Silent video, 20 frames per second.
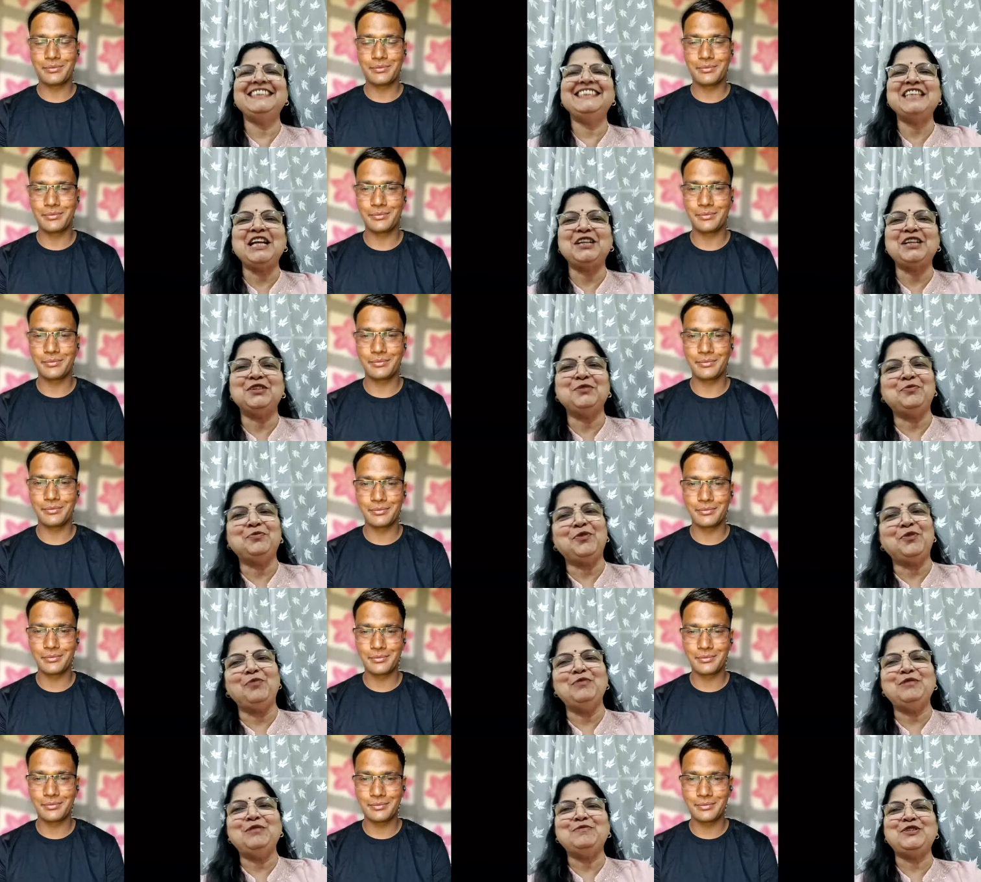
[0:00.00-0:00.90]
Speaker 1: these are the
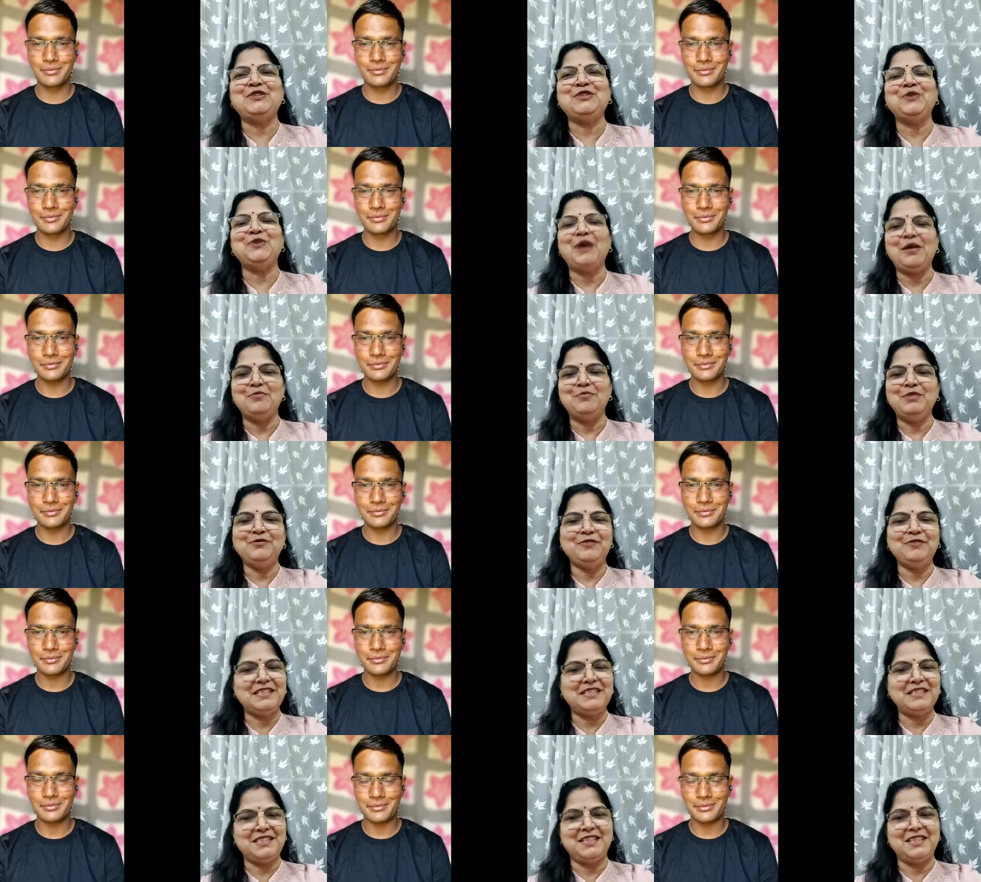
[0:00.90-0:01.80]
problems you have been
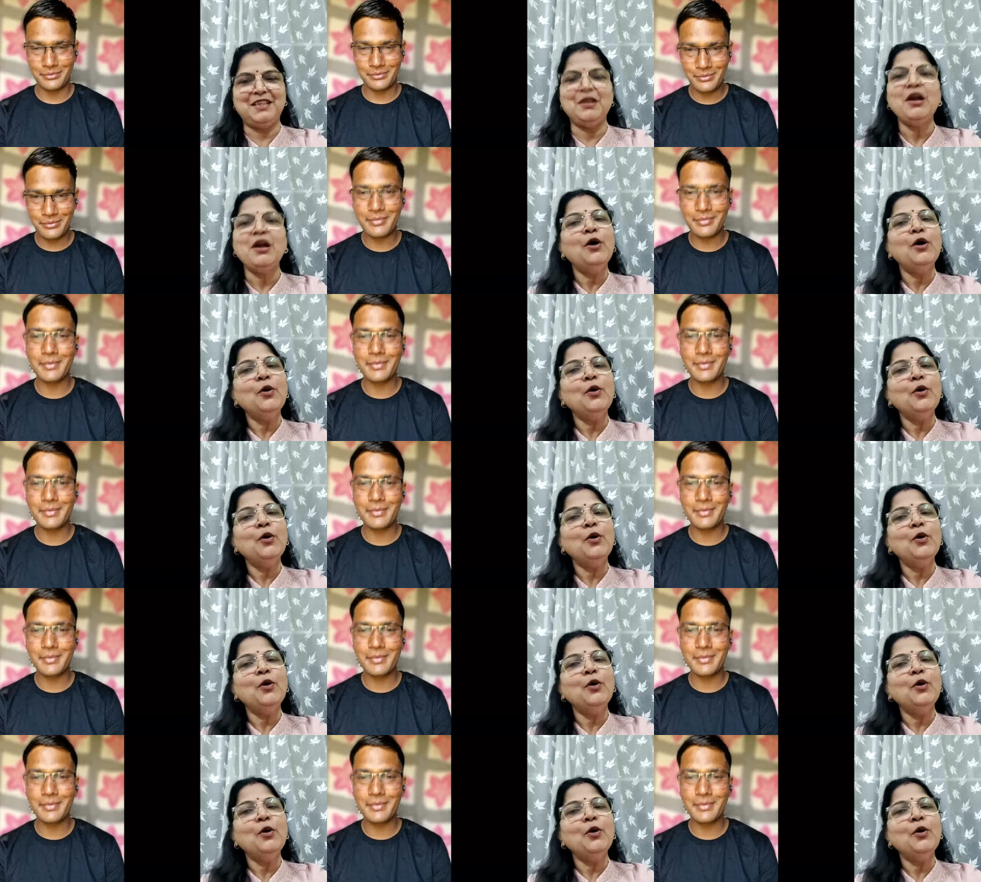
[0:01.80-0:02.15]
facing.